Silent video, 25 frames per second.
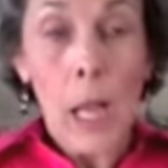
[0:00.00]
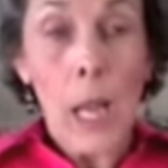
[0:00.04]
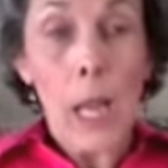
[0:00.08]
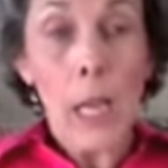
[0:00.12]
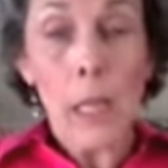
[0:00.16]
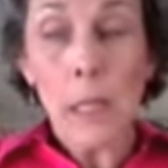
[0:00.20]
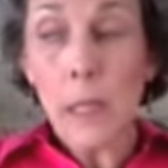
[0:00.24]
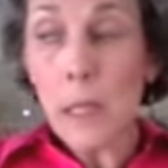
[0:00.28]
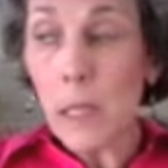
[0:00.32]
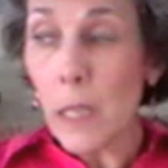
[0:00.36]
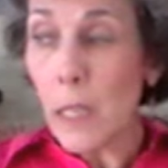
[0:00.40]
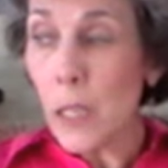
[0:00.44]

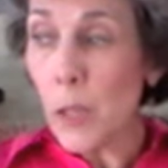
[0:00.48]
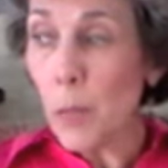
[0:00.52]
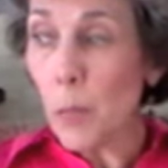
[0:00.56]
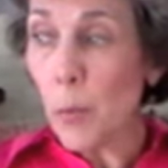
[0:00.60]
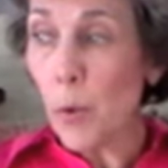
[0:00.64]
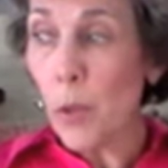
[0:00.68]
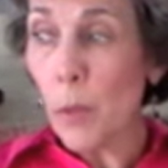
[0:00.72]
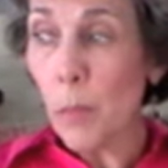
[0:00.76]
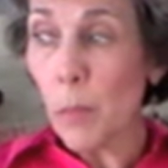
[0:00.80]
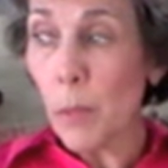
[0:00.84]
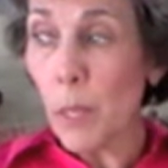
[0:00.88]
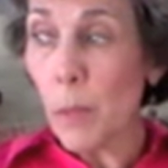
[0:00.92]
And these
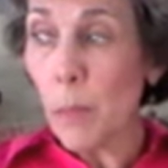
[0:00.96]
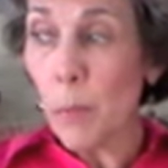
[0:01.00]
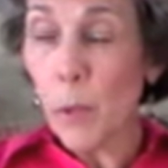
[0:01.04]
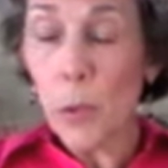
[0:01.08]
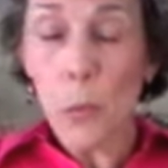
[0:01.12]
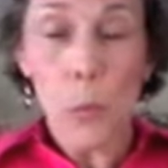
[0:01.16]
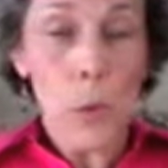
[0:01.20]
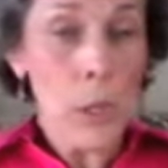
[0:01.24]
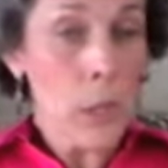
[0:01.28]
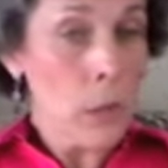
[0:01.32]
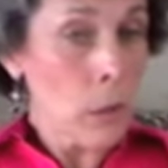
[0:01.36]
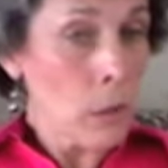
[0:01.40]
poor
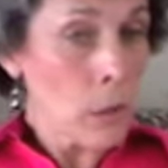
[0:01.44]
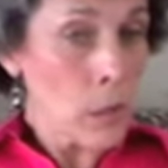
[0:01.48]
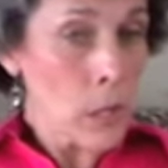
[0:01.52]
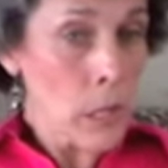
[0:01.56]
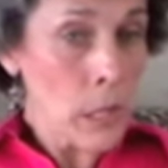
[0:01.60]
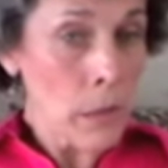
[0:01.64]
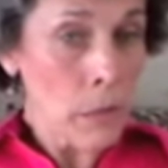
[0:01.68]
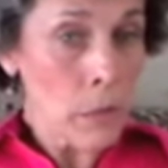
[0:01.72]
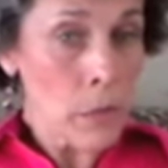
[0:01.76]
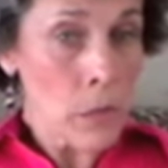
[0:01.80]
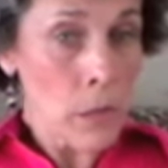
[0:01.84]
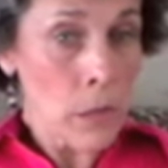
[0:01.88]
people were not
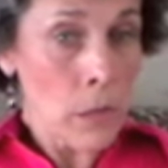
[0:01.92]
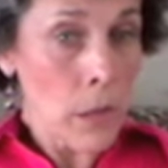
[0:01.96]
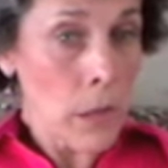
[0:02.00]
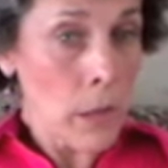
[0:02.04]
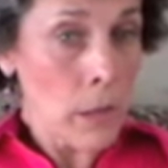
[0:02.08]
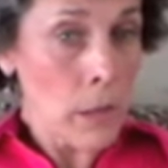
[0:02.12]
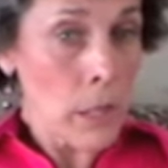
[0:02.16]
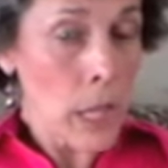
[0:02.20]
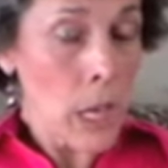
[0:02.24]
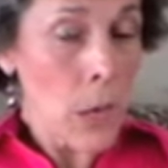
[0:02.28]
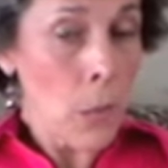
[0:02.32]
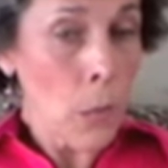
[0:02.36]
left
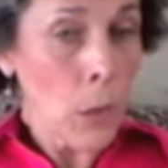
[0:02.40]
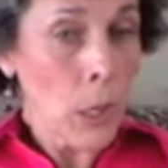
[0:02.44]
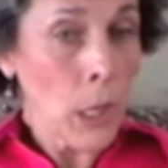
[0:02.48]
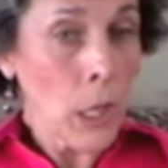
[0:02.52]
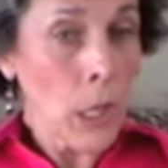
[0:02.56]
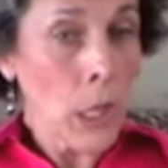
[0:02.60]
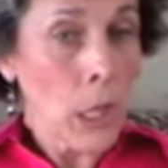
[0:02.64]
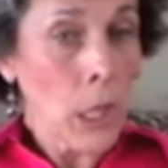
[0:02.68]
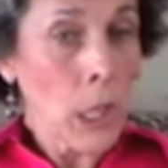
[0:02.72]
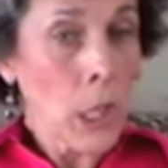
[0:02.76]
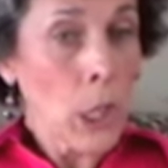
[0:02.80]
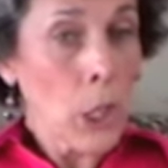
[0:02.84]
alone. They
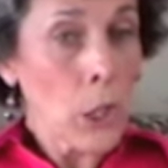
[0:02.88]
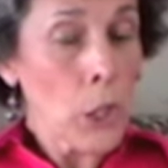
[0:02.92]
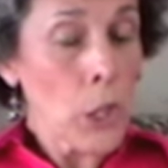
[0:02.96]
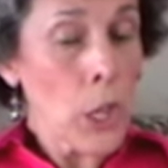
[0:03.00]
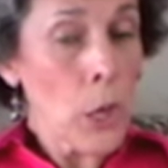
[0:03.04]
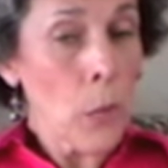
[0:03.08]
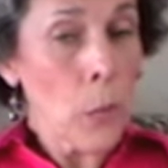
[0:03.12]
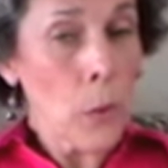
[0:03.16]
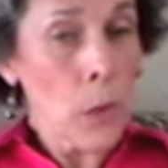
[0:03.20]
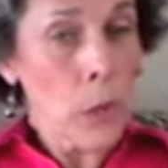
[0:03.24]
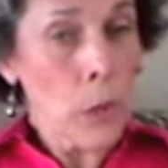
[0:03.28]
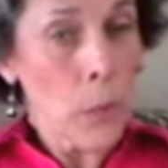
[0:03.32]
were
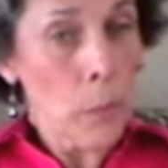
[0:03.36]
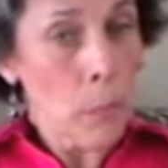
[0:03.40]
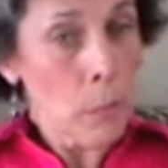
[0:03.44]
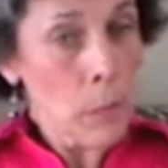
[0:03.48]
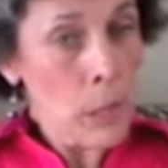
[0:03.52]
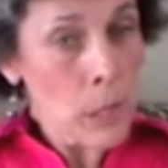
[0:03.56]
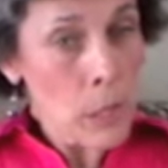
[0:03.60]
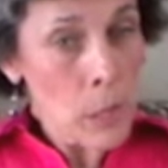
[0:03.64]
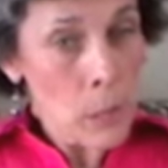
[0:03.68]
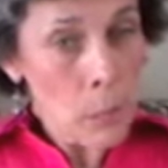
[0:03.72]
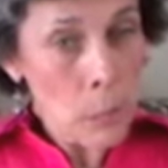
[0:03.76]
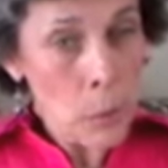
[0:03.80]

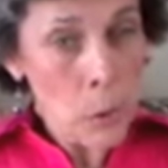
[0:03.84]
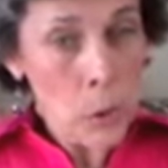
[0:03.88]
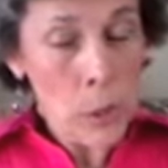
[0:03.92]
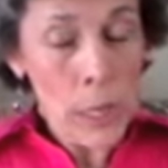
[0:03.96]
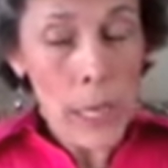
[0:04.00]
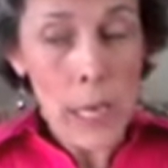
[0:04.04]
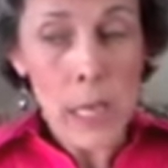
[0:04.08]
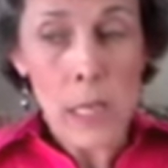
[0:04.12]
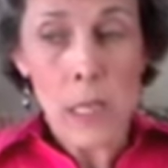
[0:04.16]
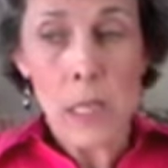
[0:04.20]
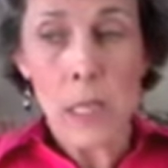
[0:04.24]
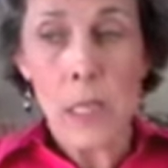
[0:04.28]

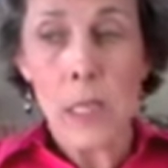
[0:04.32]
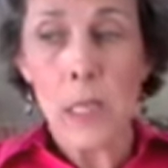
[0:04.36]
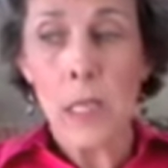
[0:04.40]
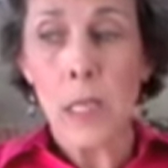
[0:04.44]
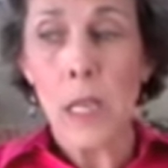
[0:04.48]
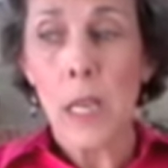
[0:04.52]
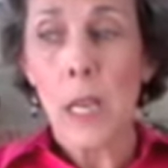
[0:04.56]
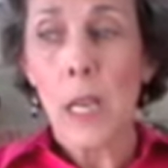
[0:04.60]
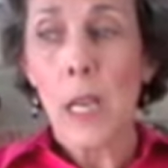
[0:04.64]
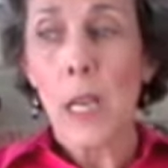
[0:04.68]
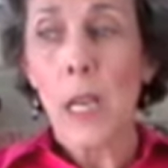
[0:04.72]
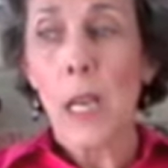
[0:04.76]

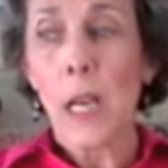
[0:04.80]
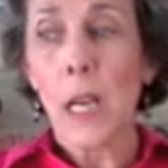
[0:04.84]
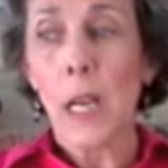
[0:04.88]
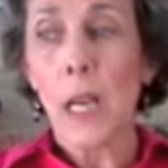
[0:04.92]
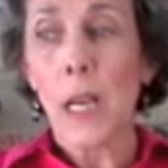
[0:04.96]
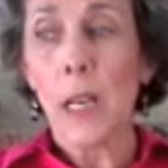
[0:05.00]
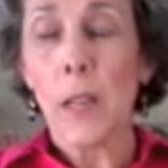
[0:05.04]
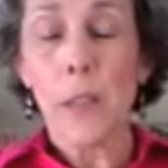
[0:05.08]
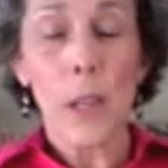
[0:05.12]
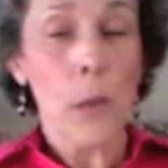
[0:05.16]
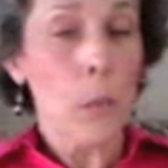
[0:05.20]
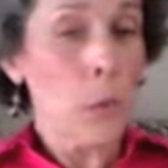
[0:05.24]
manipulated,
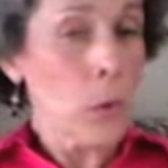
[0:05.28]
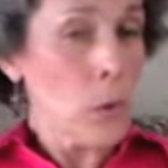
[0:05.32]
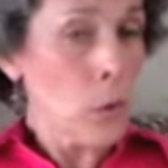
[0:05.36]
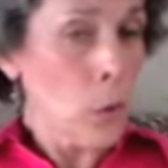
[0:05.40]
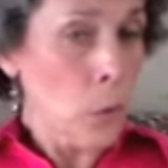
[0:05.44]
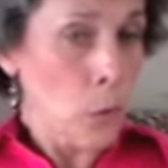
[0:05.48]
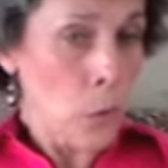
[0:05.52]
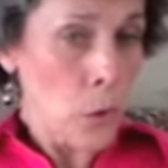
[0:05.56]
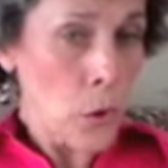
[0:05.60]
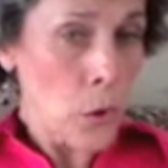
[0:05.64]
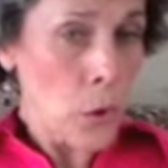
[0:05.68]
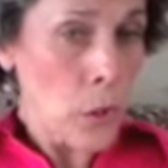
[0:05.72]
they were
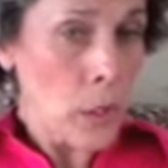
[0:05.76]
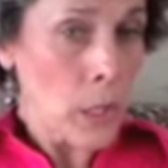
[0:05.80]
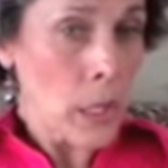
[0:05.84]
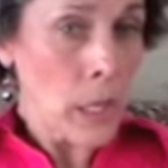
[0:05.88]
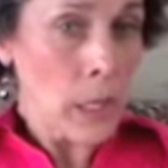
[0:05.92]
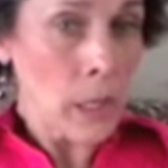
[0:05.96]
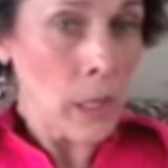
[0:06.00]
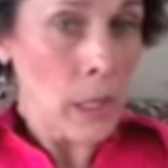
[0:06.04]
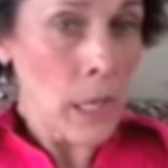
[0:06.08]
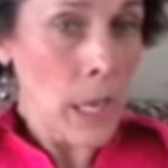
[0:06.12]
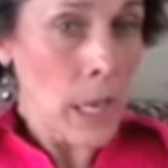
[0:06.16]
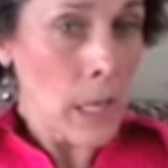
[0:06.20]
tortured.
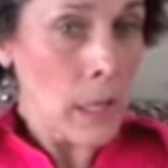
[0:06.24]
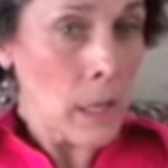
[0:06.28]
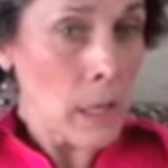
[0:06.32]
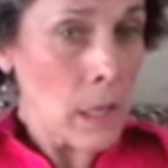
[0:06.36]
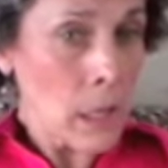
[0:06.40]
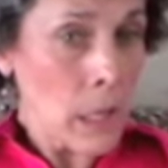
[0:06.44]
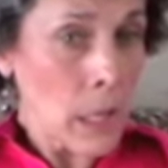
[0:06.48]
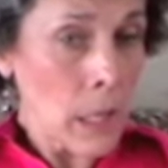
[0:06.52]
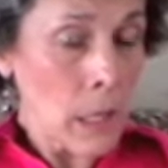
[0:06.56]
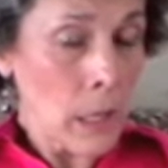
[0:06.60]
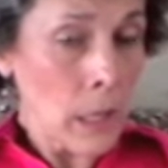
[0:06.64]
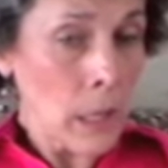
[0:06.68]
At night
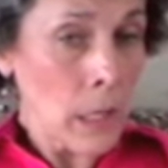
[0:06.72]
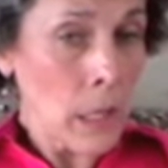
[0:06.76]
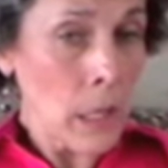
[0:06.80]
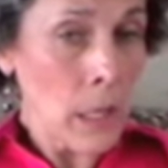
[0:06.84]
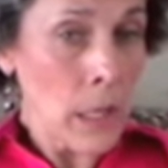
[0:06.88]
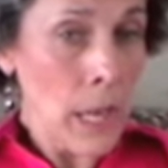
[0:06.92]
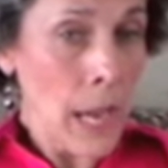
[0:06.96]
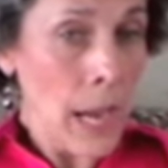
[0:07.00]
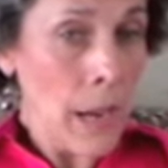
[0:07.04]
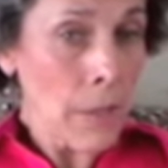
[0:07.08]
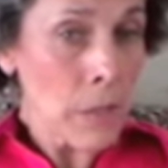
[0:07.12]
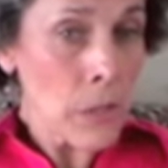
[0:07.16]
the
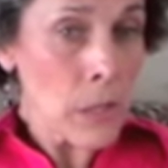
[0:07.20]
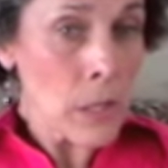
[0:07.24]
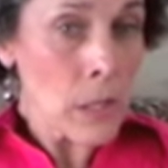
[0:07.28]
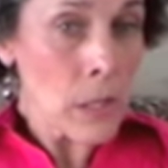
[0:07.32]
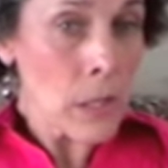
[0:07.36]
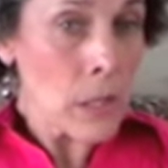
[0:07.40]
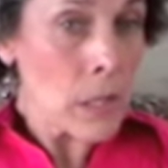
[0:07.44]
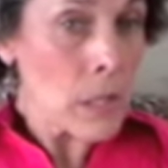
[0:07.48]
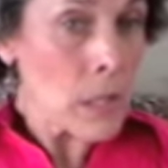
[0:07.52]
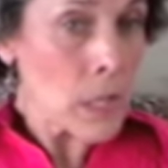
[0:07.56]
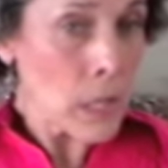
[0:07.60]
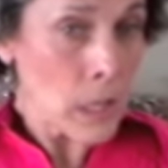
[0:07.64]
knives and
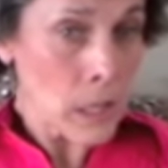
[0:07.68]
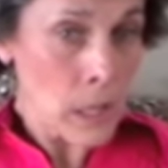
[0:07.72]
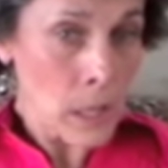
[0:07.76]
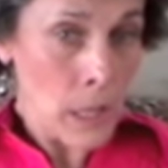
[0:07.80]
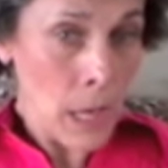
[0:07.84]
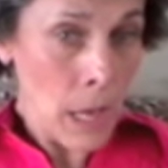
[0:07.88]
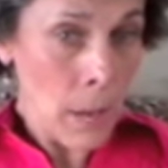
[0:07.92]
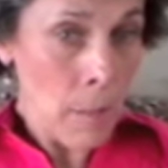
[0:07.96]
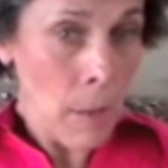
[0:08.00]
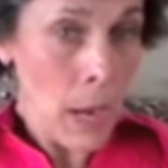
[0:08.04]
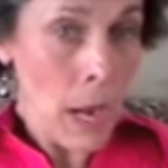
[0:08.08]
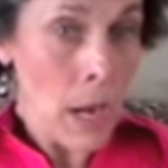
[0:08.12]
the sticks
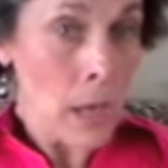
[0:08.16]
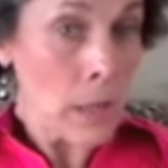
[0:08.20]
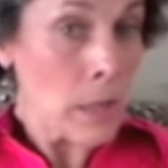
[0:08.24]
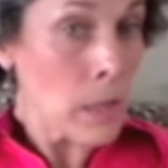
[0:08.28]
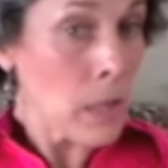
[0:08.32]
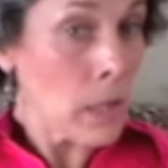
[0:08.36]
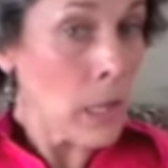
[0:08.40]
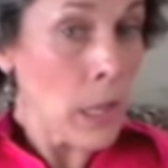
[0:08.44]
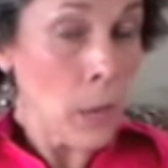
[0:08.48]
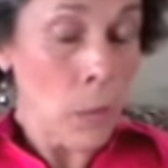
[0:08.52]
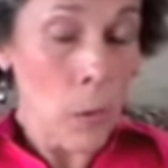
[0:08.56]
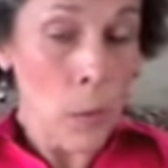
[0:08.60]
came
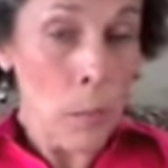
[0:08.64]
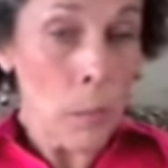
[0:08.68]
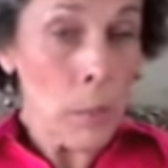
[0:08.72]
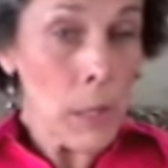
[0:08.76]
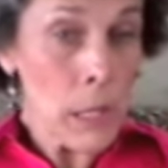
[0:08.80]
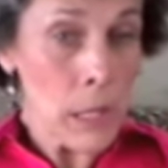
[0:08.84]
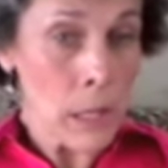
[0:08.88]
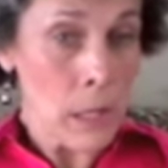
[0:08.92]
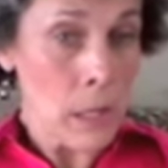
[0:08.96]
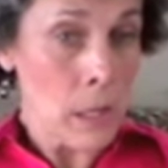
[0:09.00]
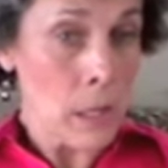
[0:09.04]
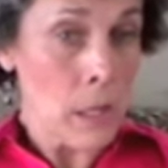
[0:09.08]
out and they were
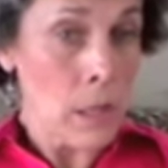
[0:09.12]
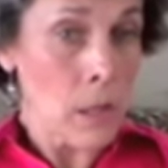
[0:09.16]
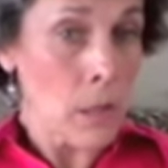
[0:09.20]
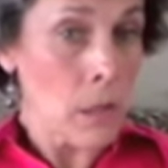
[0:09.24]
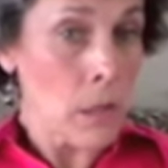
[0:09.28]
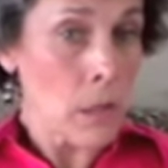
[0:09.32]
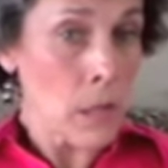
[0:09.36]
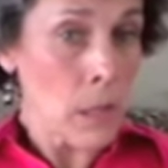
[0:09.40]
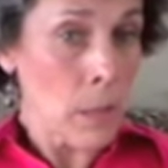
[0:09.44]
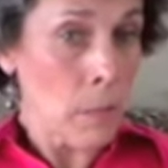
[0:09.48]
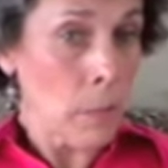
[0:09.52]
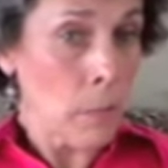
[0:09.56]
beaten
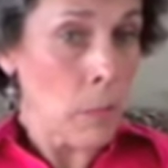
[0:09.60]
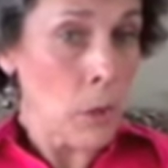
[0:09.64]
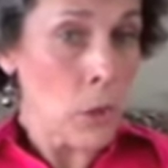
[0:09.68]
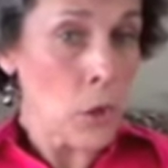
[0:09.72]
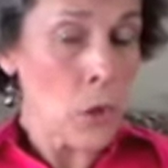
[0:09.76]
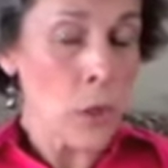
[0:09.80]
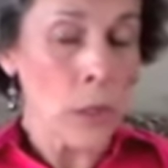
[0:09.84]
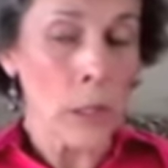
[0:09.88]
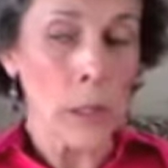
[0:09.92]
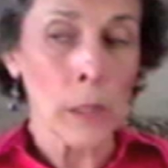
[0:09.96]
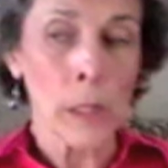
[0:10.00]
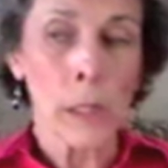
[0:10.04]
into
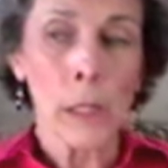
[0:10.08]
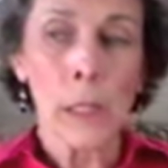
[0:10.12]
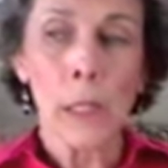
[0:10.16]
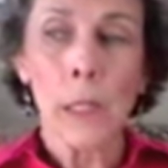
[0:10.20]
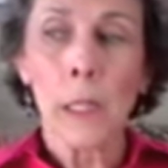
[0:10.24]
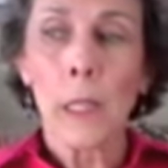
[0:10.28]
submission.